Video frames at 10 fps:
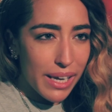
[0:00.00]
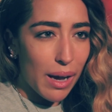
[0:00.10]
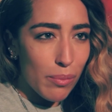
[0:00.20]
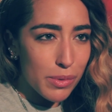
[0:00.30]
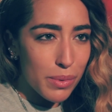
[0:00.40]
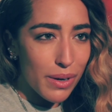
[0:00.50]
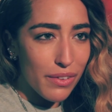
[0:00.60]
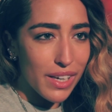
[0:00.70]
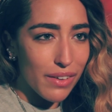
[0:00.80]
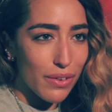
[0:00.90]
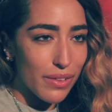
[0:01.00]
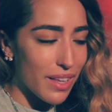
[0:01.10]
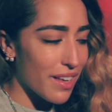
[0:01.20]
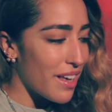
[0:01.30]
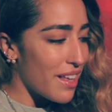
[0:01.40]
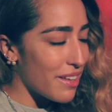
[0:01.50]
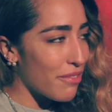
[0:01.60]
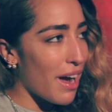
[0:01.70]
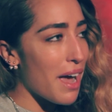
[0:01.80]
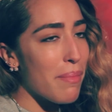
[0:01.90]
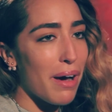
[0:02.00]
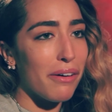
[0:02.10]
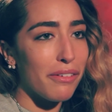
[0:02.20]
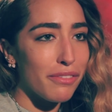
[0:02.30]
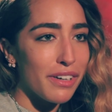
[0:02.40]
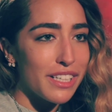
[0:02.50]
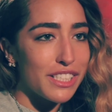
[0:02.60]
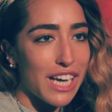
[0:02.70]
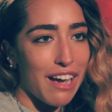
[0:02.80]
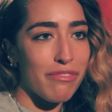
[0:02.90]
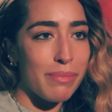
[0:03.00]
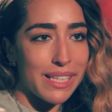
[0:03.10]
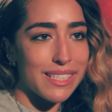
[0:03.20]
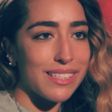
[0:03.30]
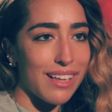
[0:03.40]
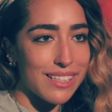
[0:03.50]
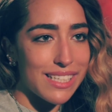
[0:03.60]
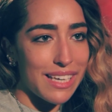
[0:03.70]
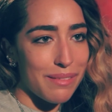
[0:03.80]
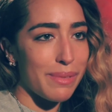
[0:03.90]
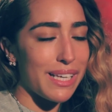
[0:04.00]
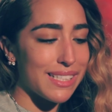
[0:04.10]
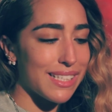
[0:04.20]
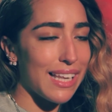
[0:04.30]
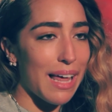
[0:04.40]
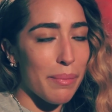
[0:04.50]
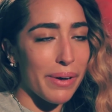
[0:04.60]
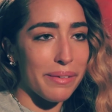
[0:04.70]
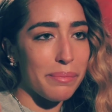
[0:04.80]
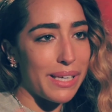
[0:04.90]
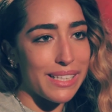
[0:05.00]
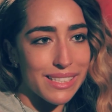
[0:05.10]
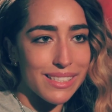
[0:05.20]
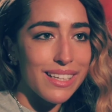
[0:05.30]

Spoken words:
comfortable. I think I've got the right amount of chav meets nutty meets glamour meets,